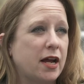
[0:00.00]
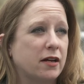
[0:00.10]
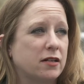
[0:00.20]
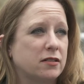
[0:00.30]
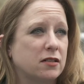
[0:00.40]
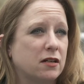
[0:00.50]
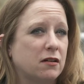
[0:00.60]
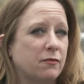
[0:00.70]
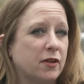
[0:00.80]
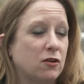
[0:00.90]
and
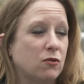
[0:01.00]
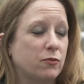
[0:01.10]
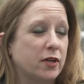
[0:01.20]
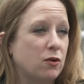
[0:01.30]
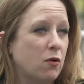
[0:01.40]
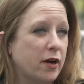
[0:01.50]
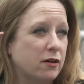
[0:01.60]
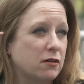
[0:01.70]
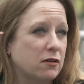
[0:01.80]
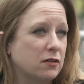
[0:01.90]
uh, they don't
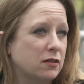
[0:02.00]
require